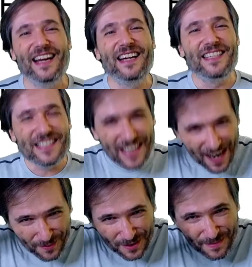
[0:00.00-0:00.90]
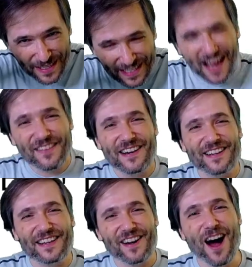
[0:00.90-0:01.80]
Share with me down there in
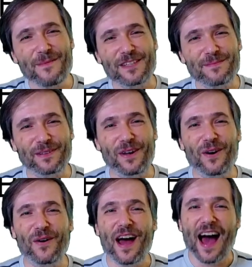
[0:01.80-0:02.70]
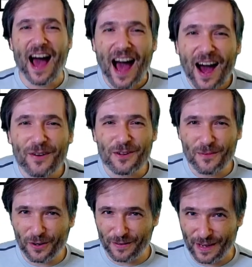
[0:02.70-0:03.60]
the comments below how you
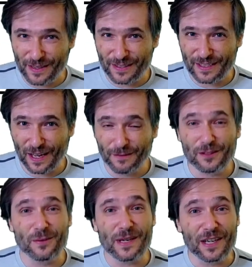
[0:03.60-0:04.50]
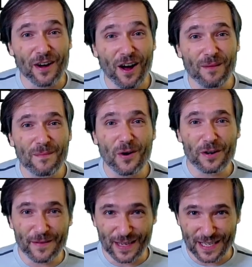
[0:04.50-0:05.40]
motivate yourself so we can all
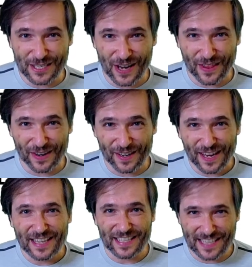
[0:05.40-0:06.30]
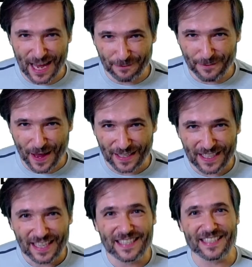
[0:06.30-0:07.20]
motivate each other to get fit,
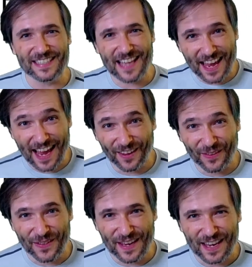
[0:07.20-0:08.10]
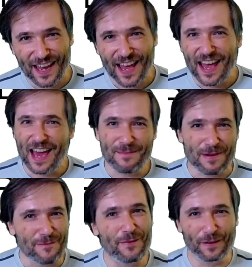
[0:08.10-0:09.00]
to stay healthy, and be
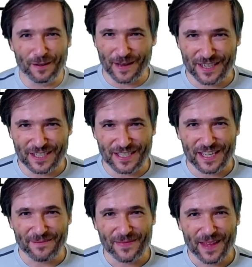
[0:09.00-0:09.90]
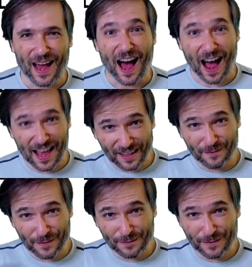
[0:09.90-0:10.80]
full of energy. I
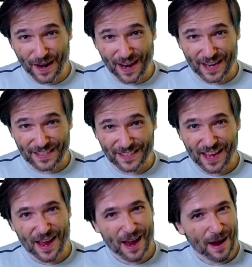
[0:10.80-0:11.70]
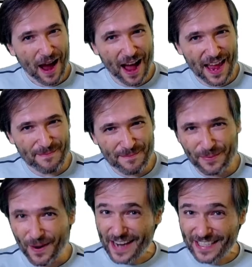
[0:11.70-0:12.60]
love the phrase, I am
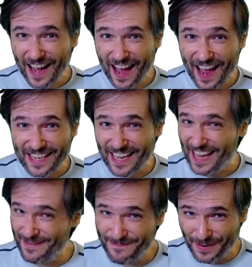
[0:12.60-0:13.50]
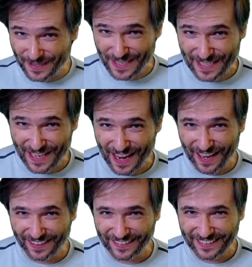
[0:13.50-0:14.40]
bright-eyed and
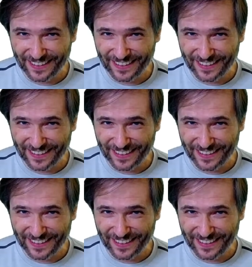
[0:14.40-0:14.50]
bushy-tailed,